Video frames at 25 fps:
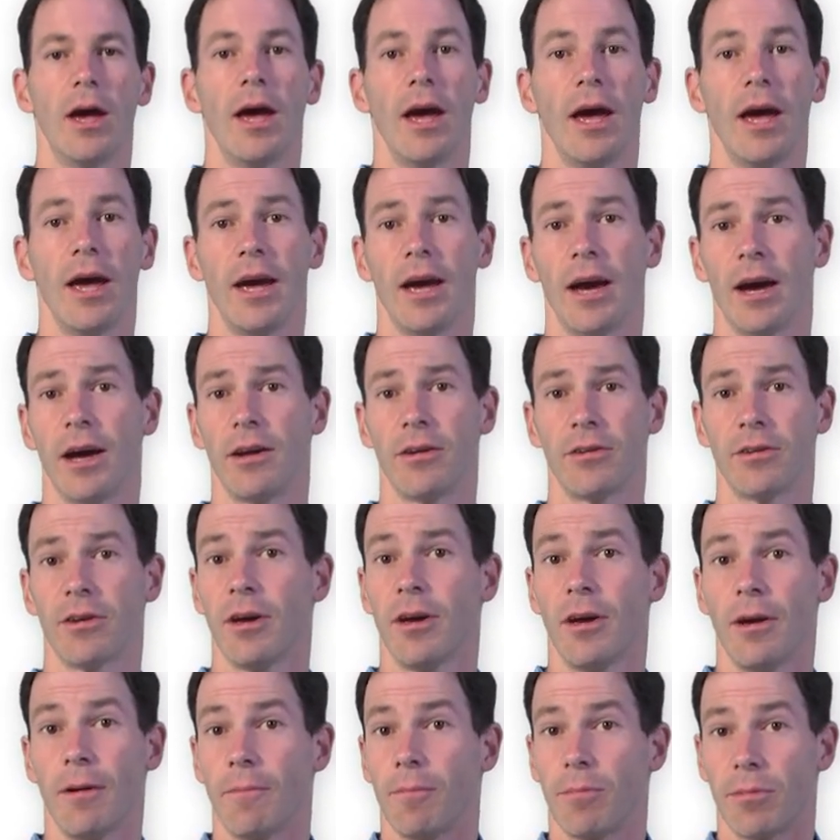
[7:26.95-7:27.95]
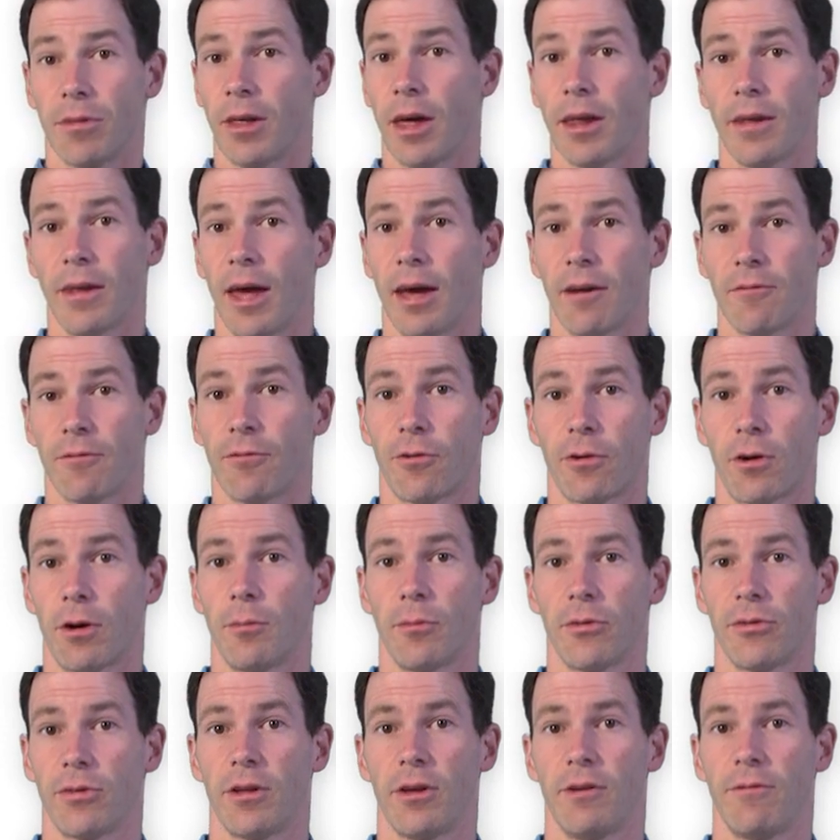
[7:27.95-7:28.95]
and then that
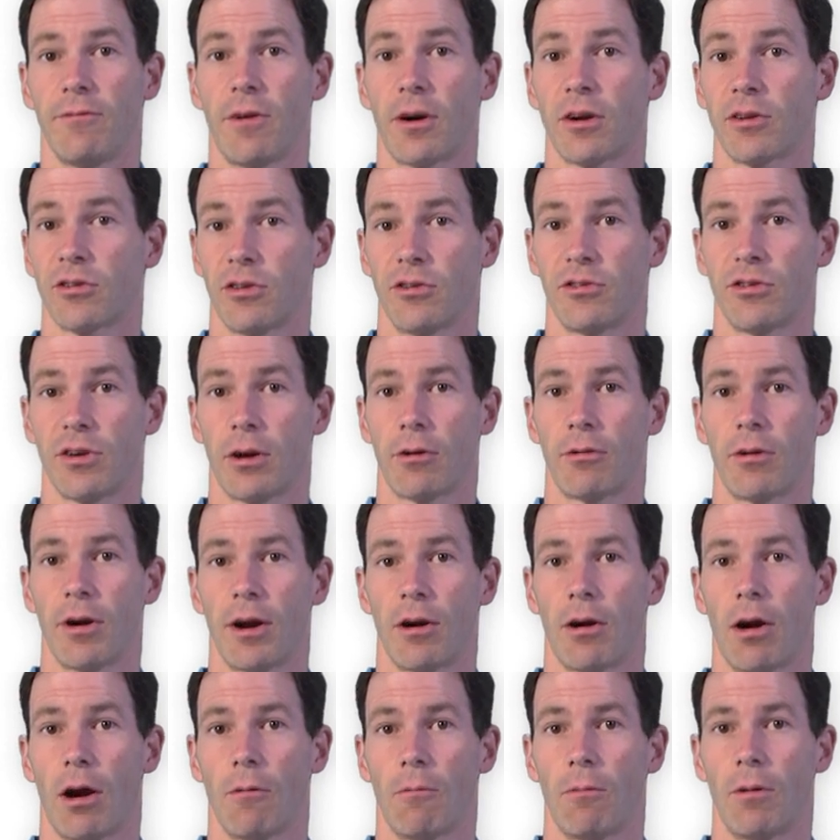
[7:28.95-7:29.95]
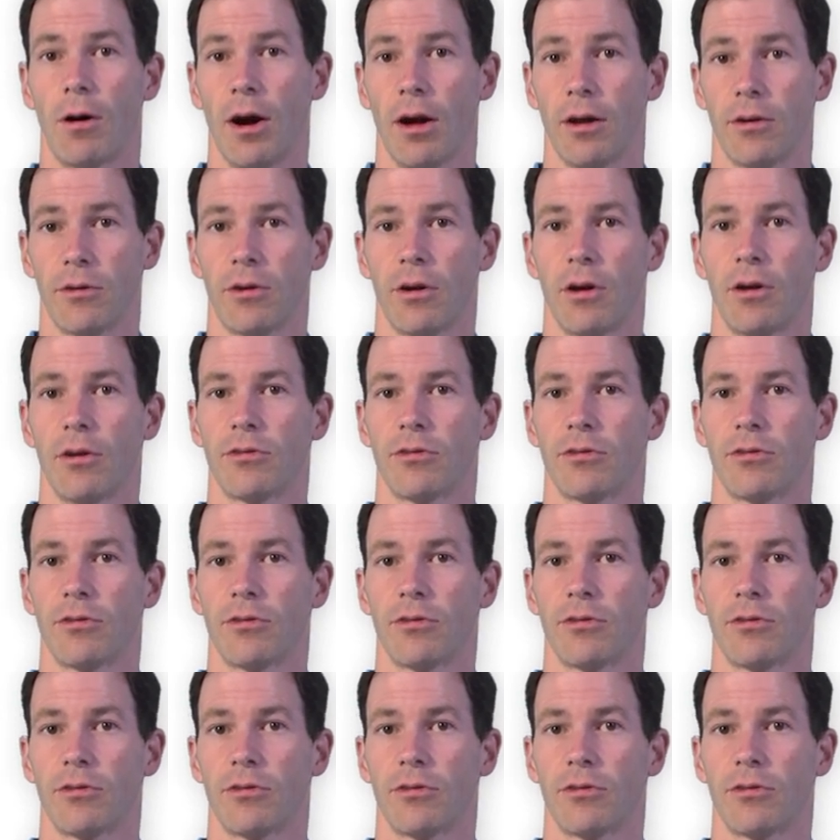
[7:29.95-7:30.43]
forms the function generator I want.